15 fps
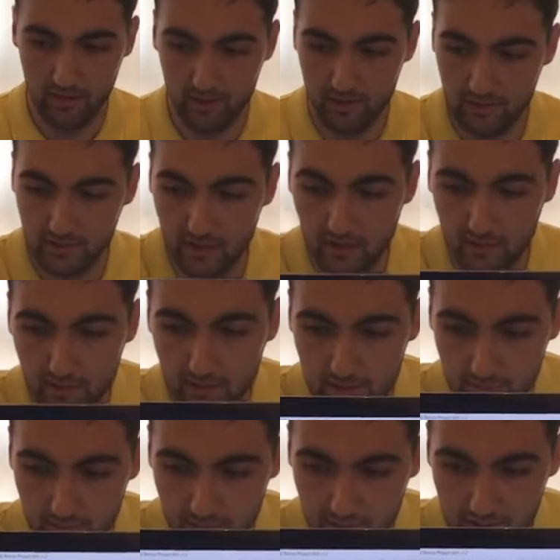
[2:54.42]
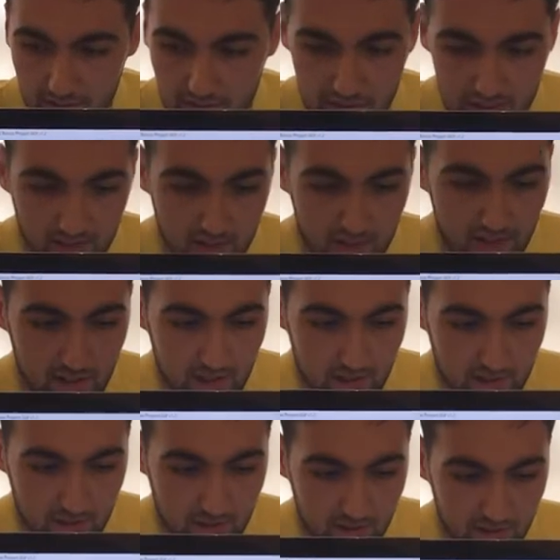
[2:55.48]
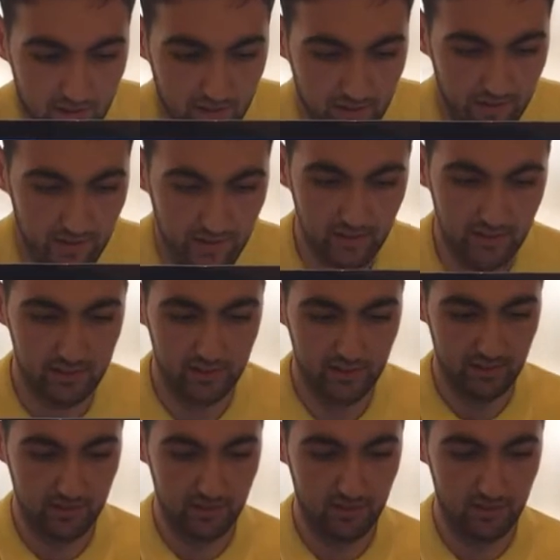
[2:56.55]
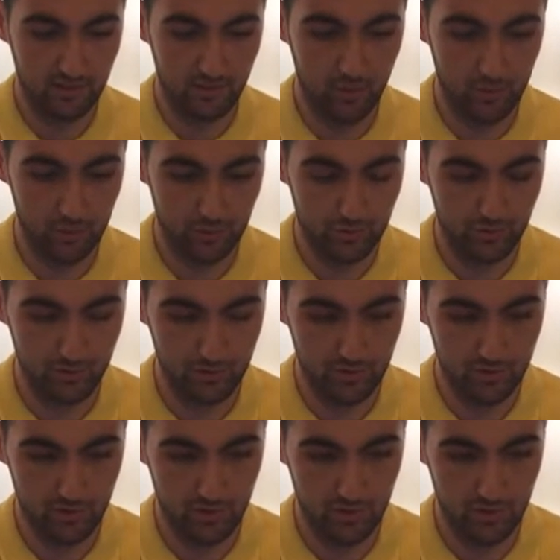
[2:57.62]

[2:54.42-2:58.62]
and our expect is increasing the overshoot.